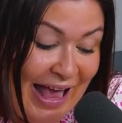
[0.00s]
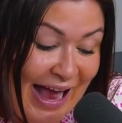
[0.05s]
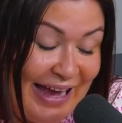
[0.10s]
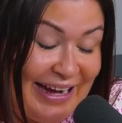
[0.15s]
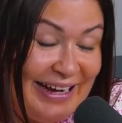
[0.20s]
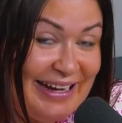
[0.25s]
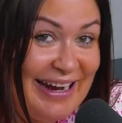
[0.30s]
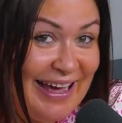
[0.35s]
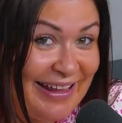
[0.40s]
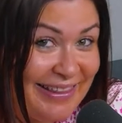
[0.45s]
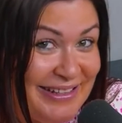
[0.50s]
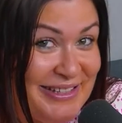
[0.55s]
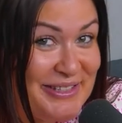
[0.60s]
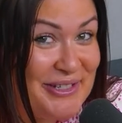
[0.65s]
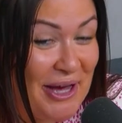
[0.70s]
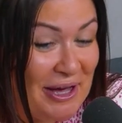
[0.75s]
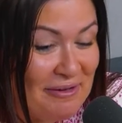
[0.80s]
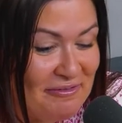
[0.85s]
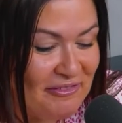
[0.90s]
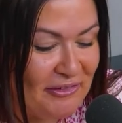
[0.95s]
and another
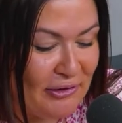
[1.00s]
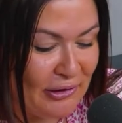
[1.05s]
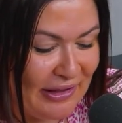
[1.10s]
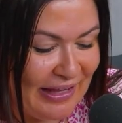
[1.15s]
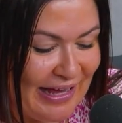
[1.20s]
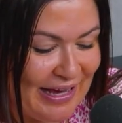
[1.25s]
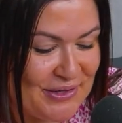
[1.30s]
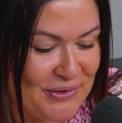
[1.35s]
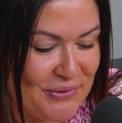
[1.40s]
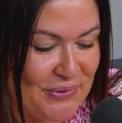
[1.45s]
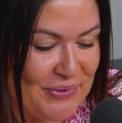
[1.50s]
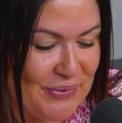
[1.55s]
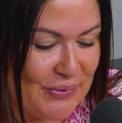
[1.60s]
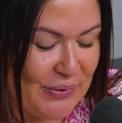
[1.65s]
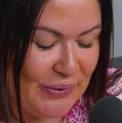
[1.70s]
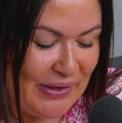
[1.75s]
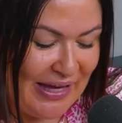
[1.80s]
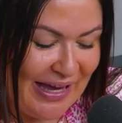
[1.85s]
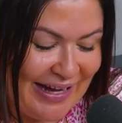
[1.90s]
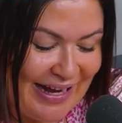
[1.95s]
top 4 clash which
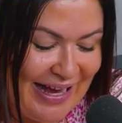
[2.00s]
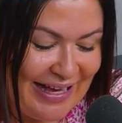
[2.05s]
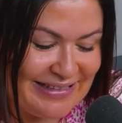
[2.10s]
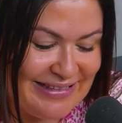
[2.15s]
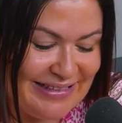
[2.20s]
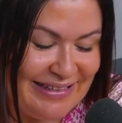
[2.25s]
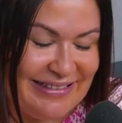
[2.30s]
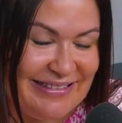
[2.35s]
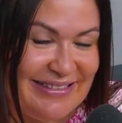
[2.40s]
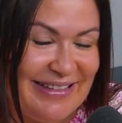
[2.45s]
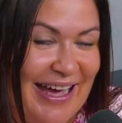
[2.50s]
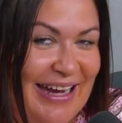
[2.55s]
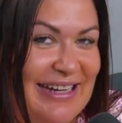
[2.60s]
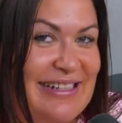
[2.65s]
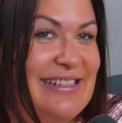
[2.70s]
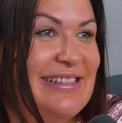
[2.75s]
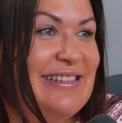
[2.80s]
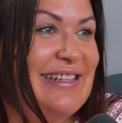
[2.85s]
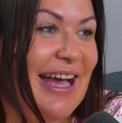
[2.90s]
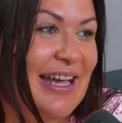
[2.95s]
will get us
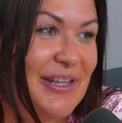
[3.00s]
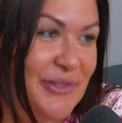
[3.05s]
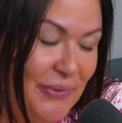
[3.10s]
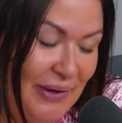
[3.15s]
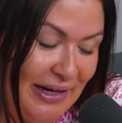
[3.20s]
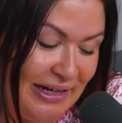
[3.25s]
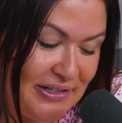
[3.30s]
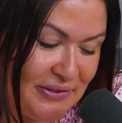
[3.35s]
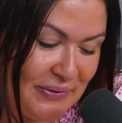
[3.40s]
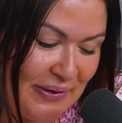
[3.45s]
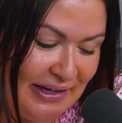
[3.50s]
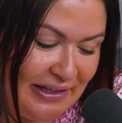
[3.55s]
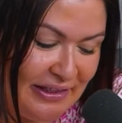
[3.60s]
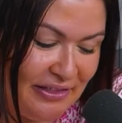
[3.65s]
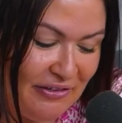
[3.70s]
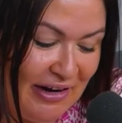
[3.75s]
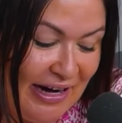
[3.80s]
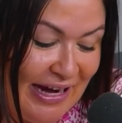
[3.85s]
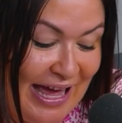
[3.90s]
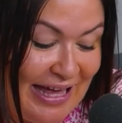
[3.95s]
excited to start
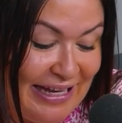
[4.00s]
2023,